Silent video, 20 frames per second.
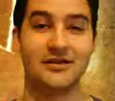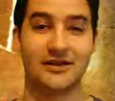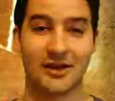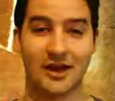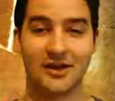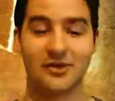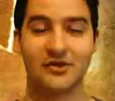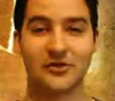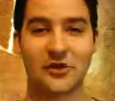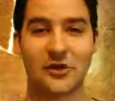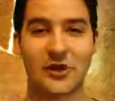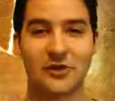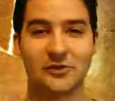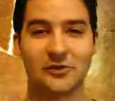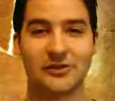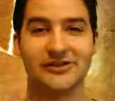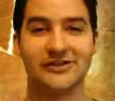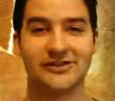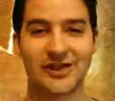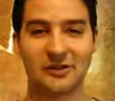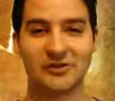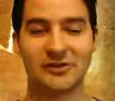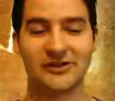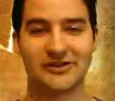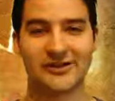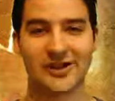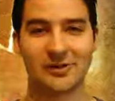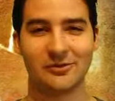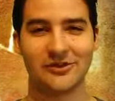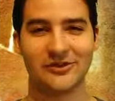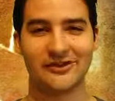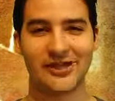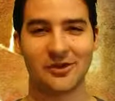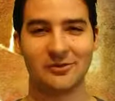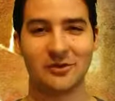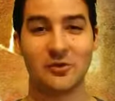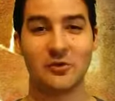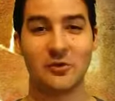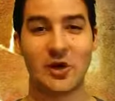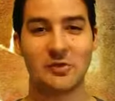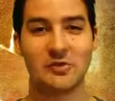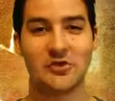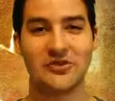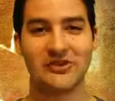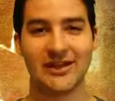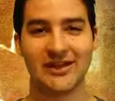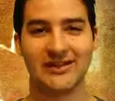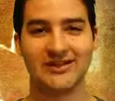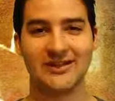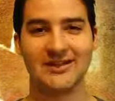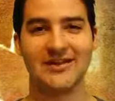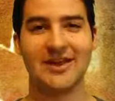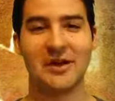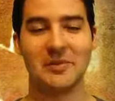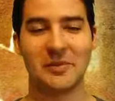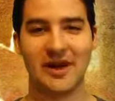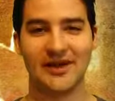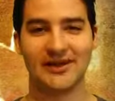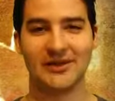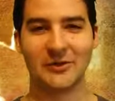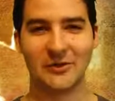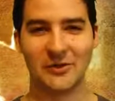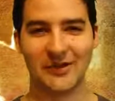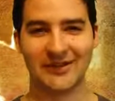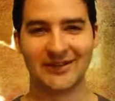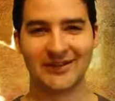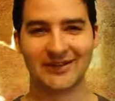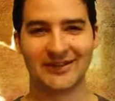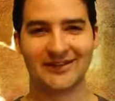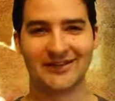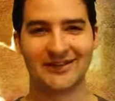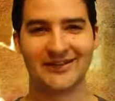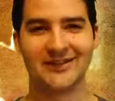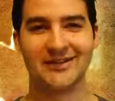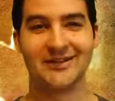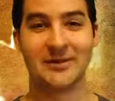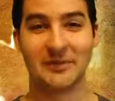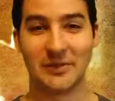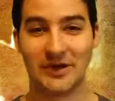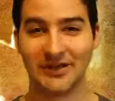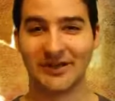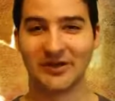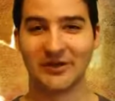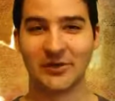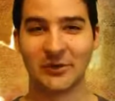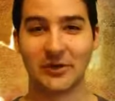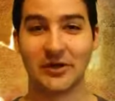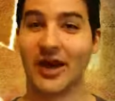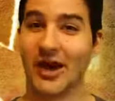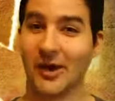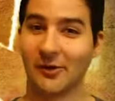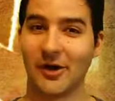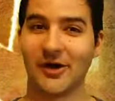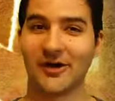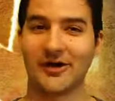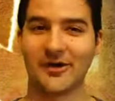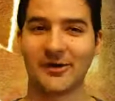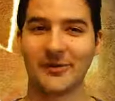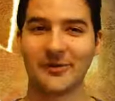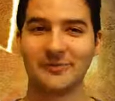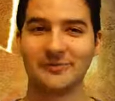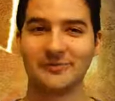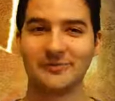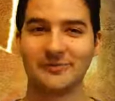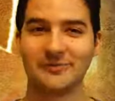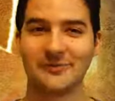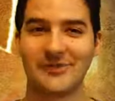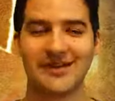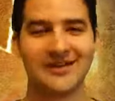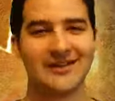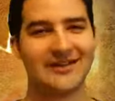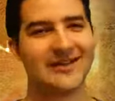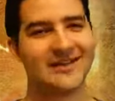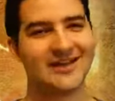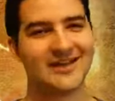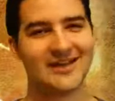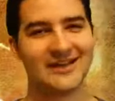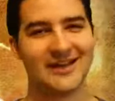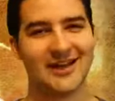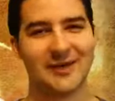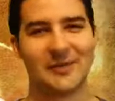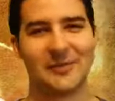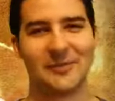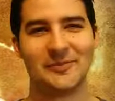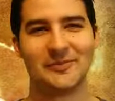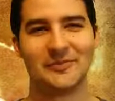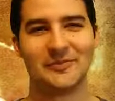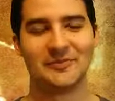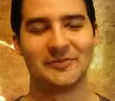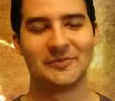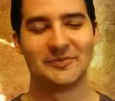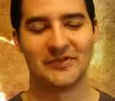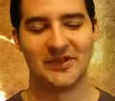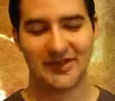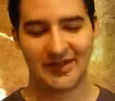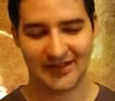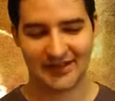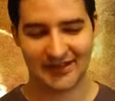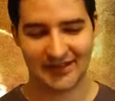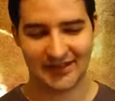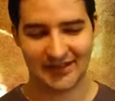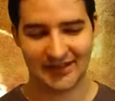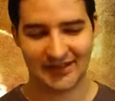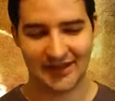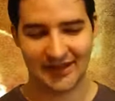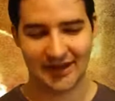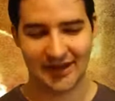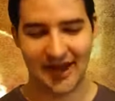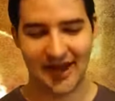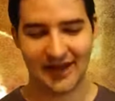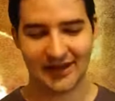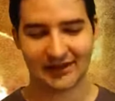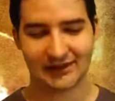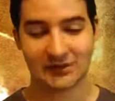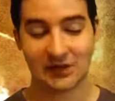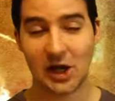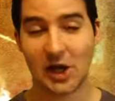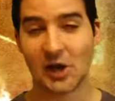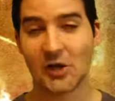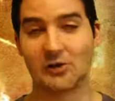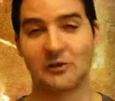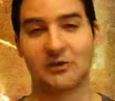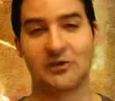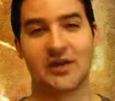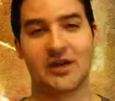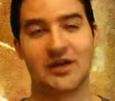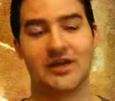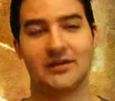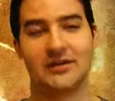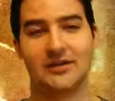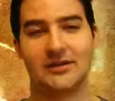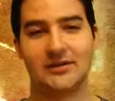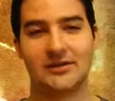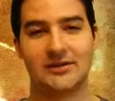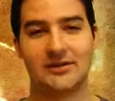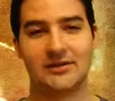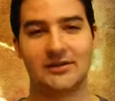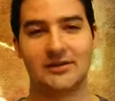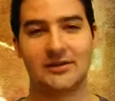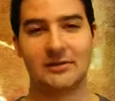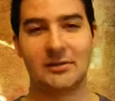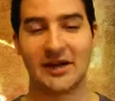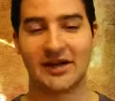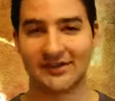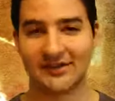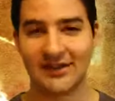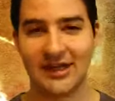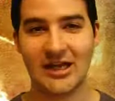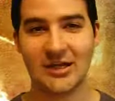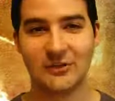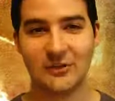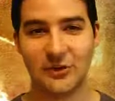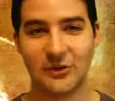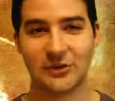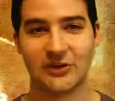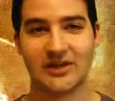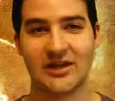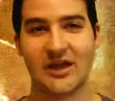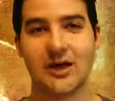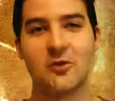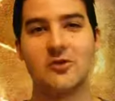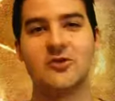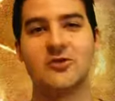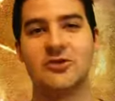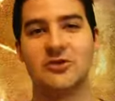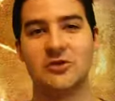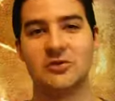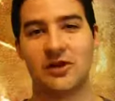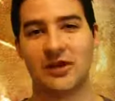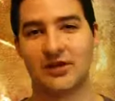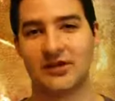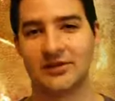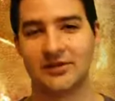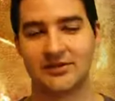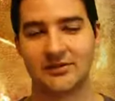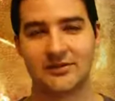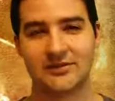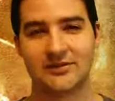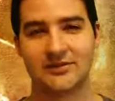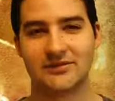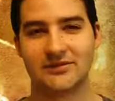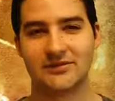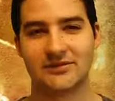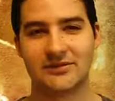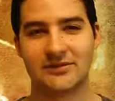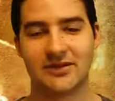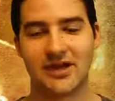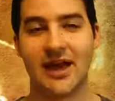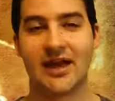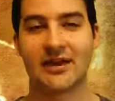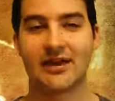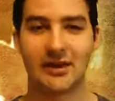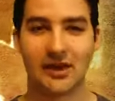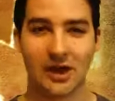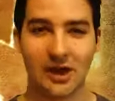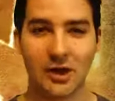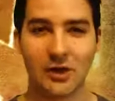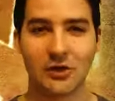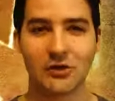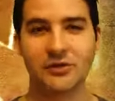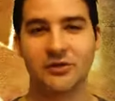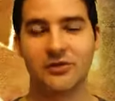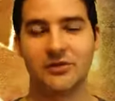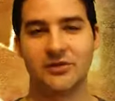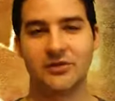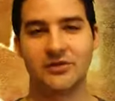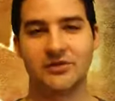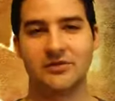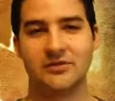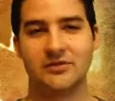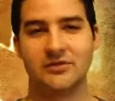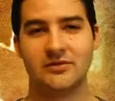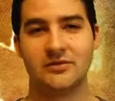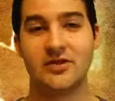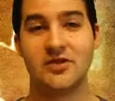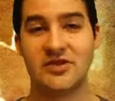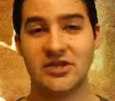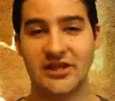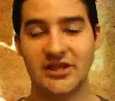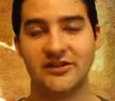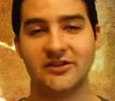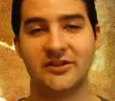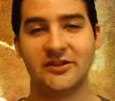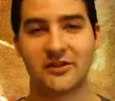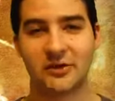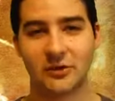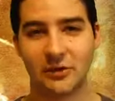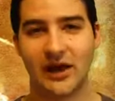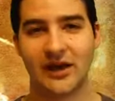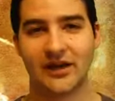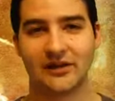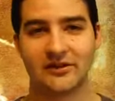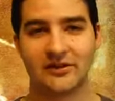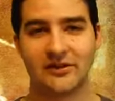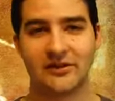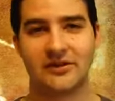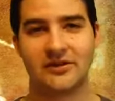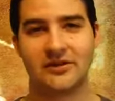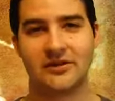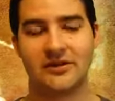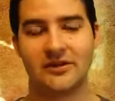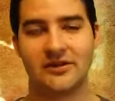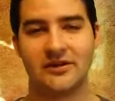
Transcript: Yah Servant 777 representing a mighty wind ministry. How are you? Now, I love my Savior, Yahushua. I love Jesus Christ.